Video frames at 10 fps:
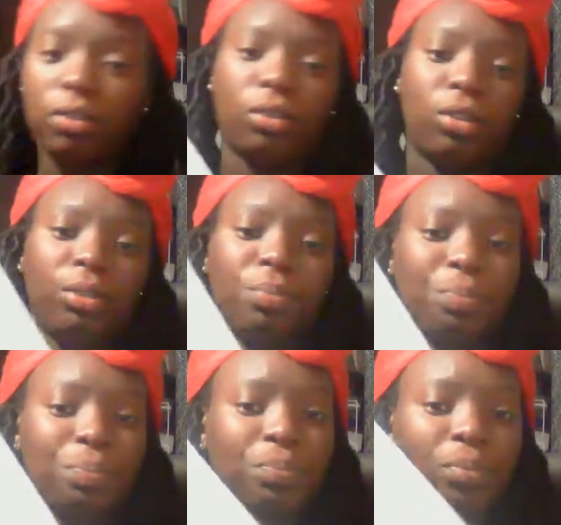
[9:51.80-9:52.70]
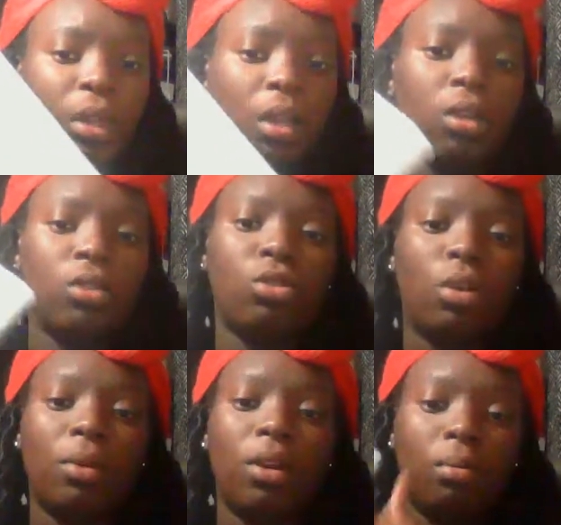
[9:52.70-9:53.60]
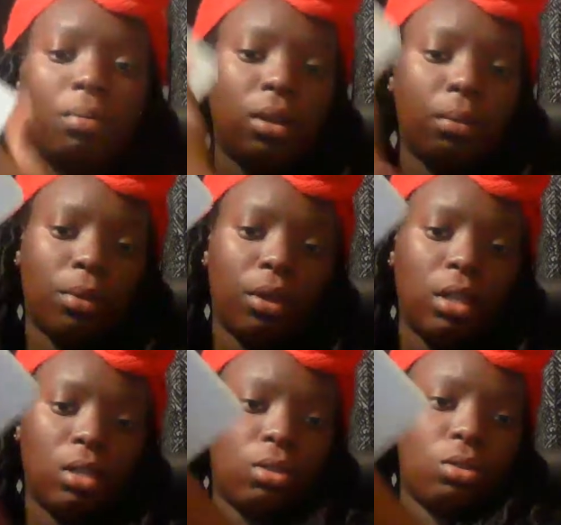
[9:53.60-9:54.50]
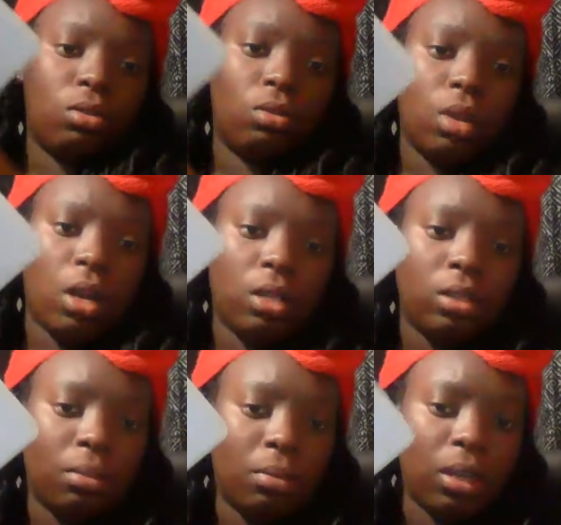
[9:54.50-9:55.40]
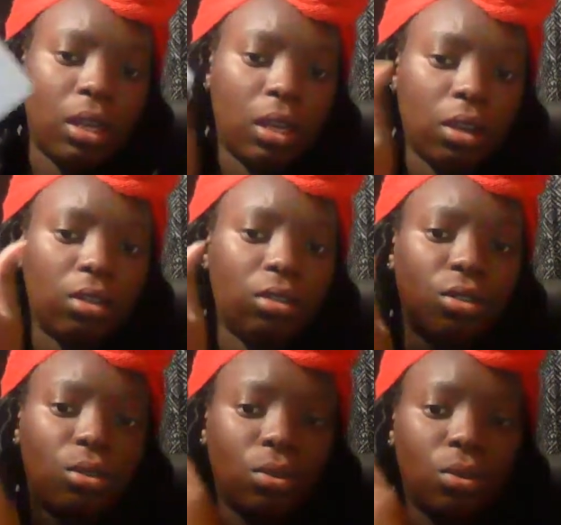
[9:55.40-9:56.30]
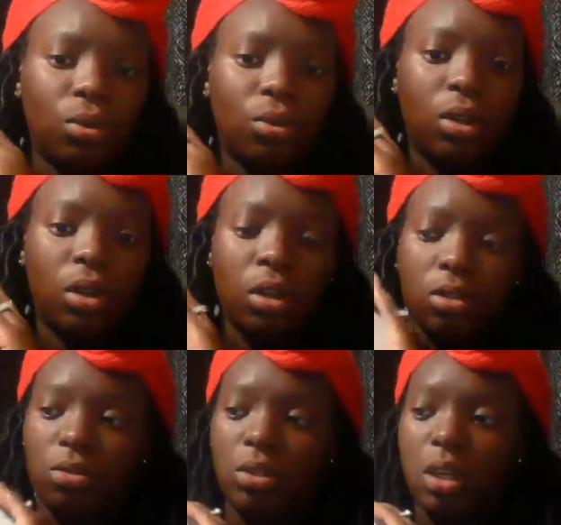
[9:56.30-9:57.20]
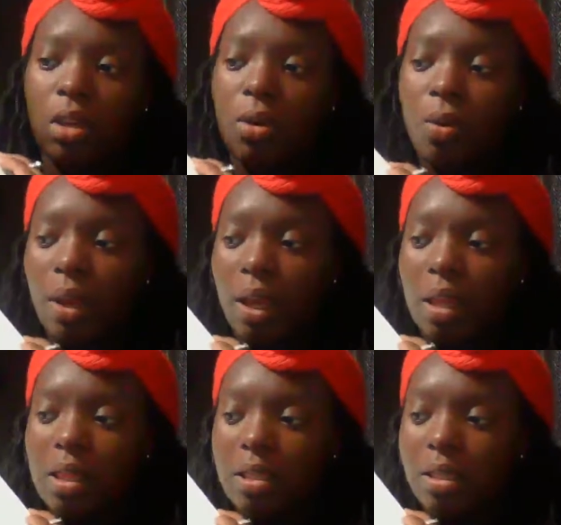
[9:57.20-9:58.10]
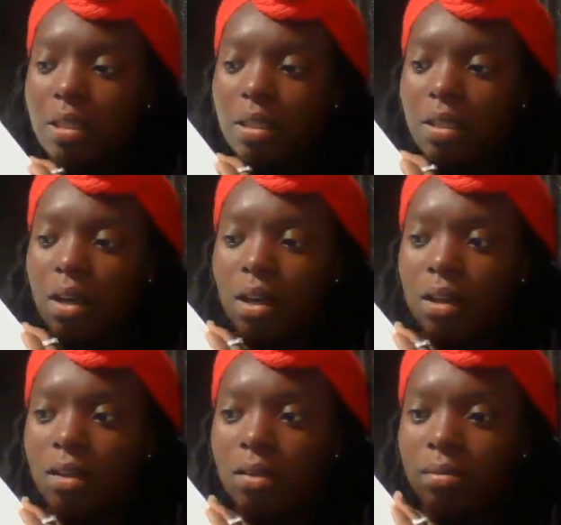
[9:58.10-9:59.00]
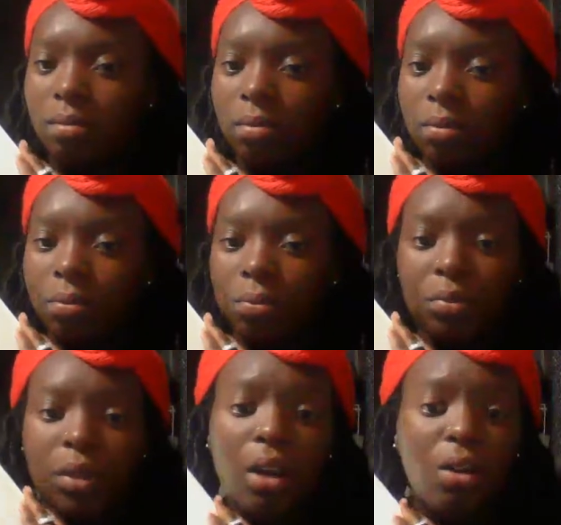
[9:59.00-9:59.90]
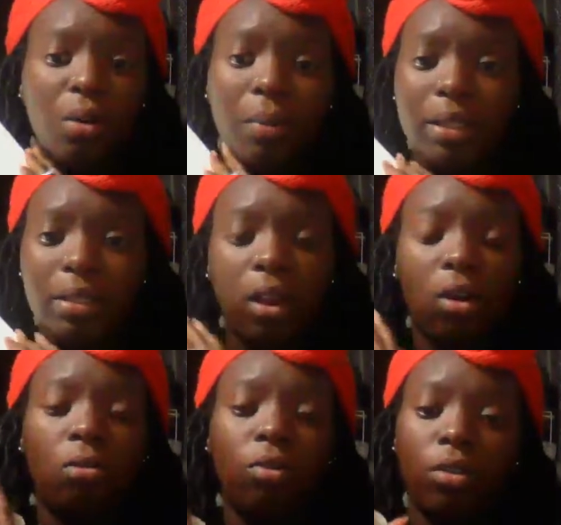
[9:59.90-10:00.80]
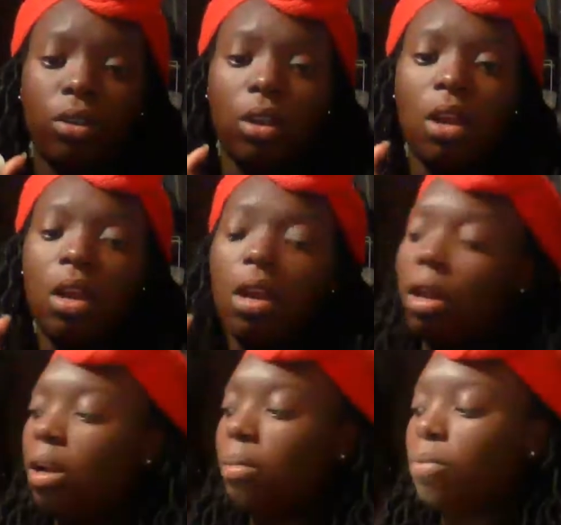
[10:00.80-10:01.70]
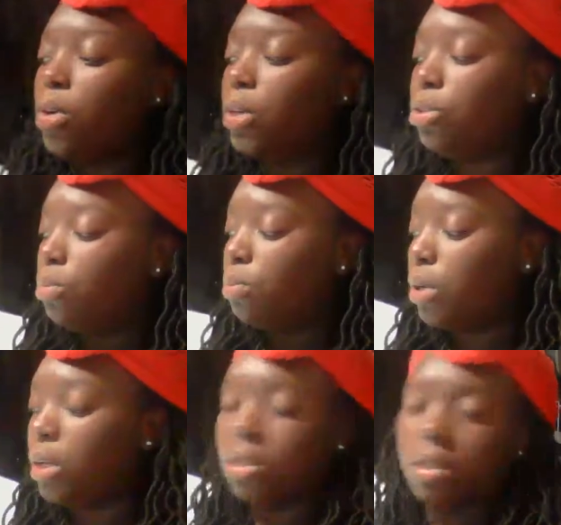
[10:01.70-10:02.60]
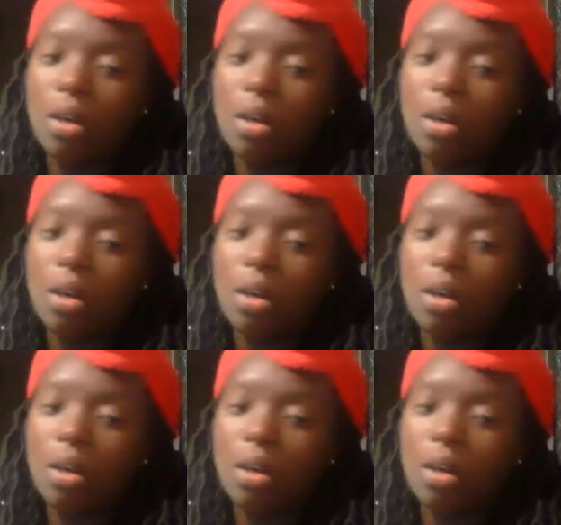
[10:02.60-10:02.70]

folder So I'm going to put a pretty little something here to say, okay, this is I don't know, my stay-at-home folder, and I'm going to put